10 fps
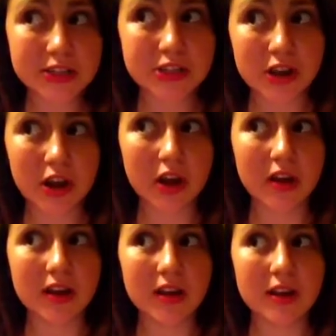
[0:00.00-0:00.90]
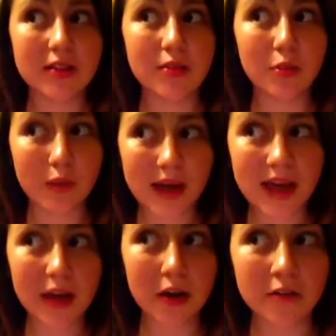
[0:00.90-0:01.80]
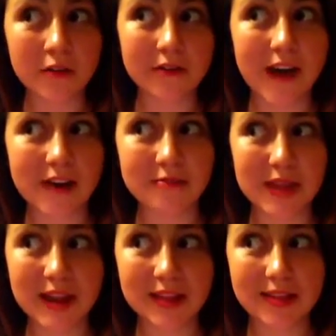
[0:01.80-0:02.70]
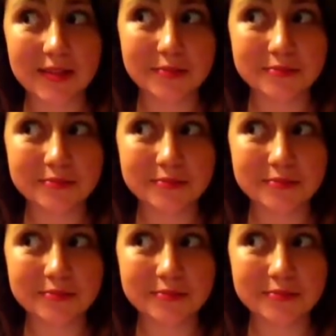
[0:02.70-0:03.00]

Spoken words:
sure it's way over 5 minutes.